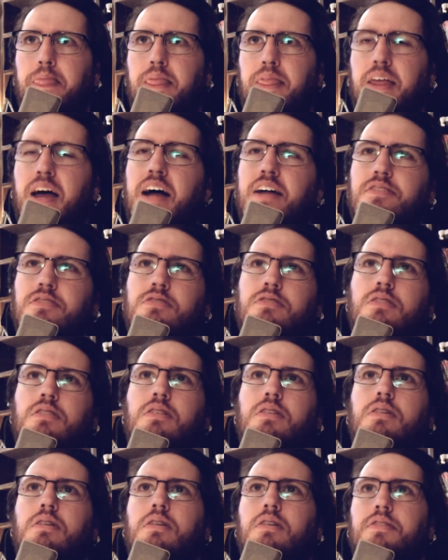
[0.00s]
that
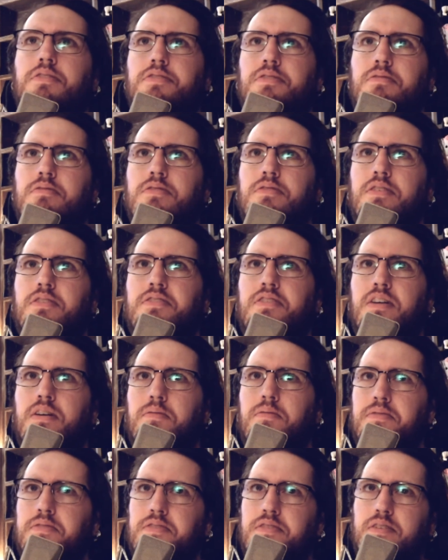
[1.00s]
song also just
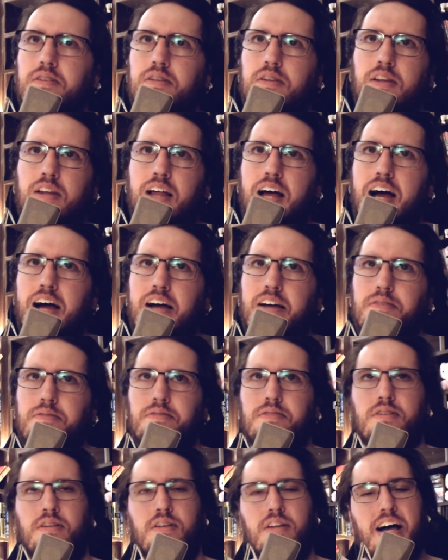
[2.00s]
it was the la- it
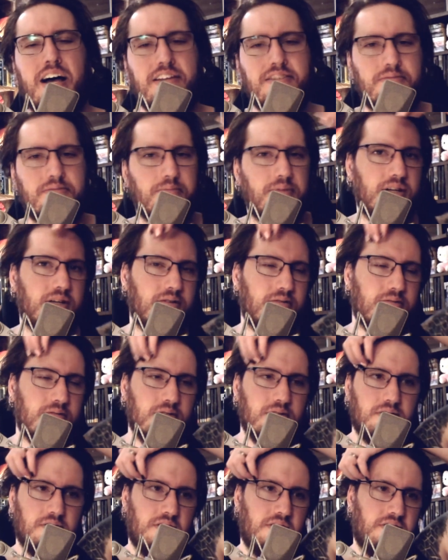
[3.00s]
was the last minute
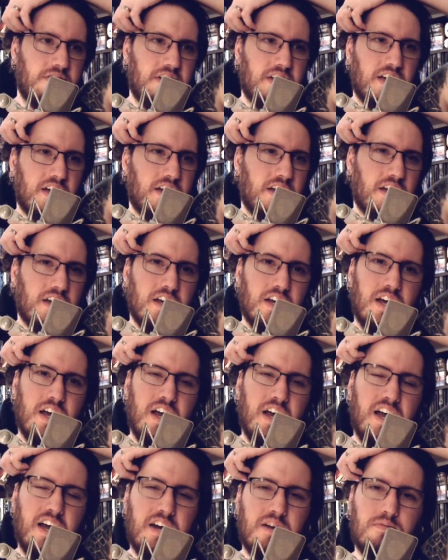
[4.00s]
thing
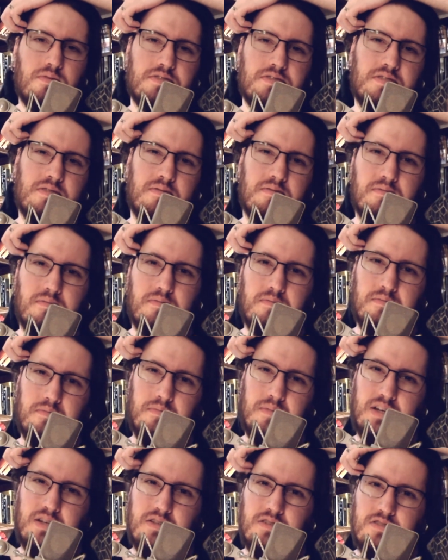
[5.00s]
and it wasn't
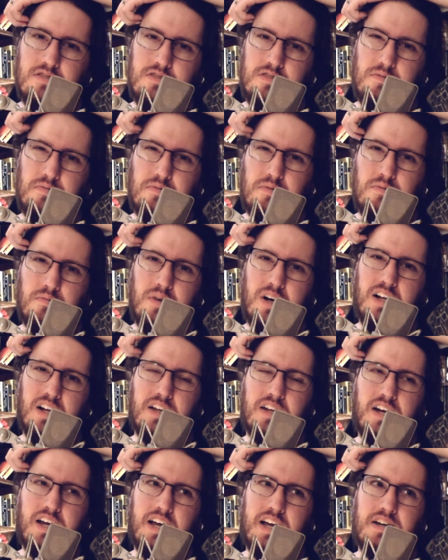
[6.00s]
mixed super well
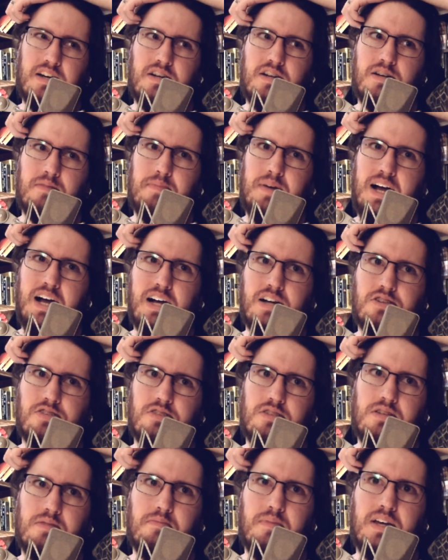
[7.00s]
and i ended up
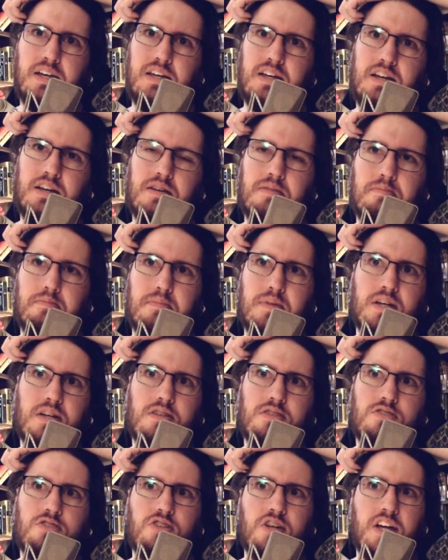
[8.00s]
actually making a
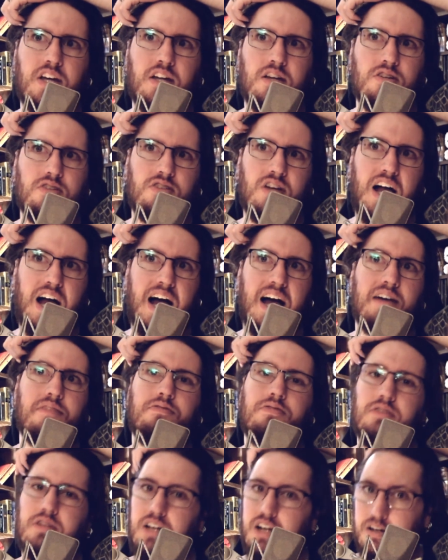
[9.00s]
mix change
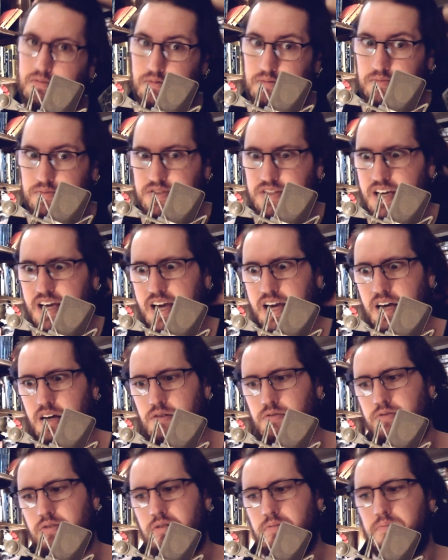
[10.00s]
after the album was
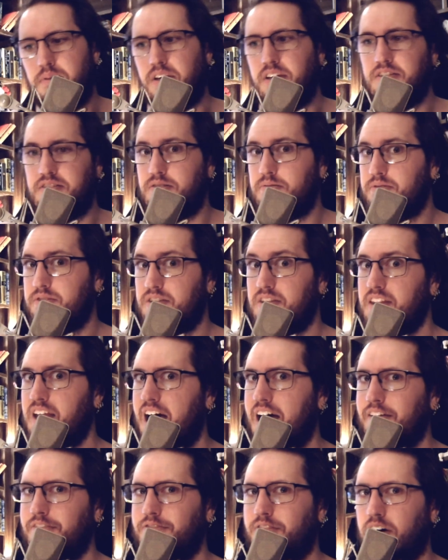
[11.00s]
out because it was
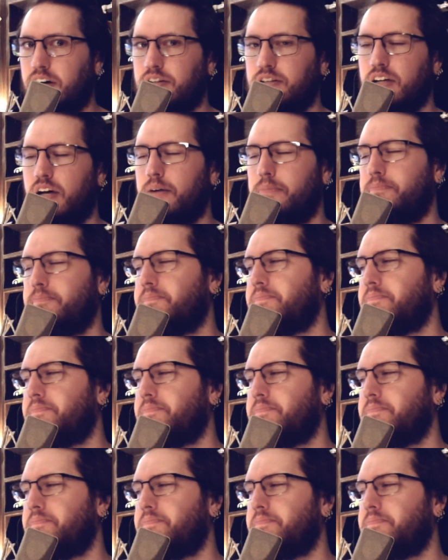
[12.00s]
that fucked up